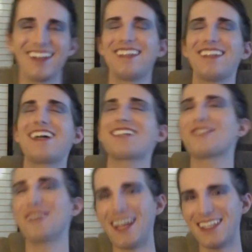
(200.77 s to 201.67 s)
That's
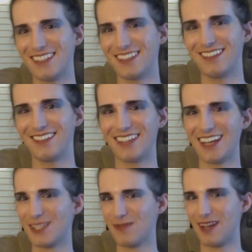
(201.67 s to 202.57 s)
what I do.
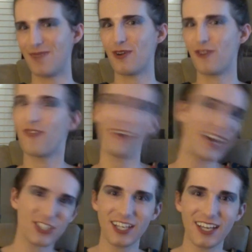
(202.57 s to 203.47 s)
That's my
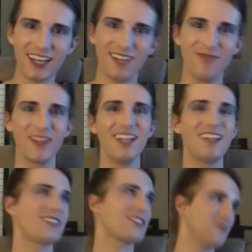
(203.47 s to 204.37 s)
profession,
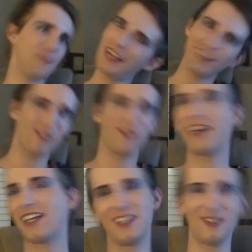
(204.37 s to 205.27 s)
to smite the
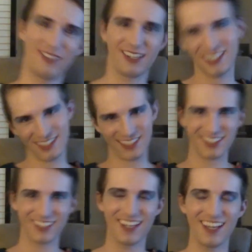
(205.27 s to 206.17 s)
fucking
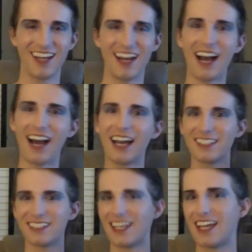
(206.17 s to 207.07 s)
orcs. I,
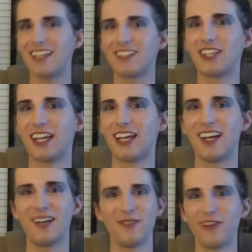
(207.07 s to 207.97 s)
Sage,
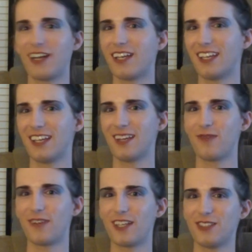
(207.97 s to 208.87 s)
am a fucking
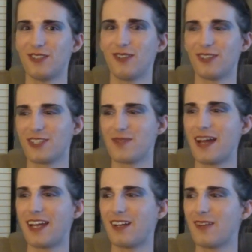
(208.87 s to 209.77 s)
professional orc
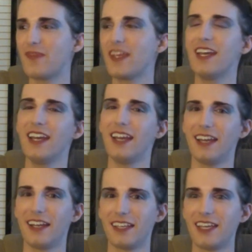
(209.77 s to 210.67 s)
smiter,
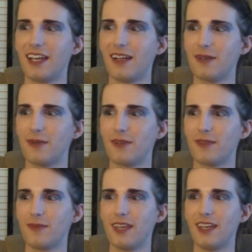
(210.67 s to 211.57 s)
and I carry
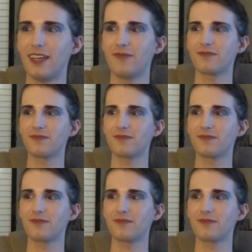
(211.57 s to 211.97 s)
with me,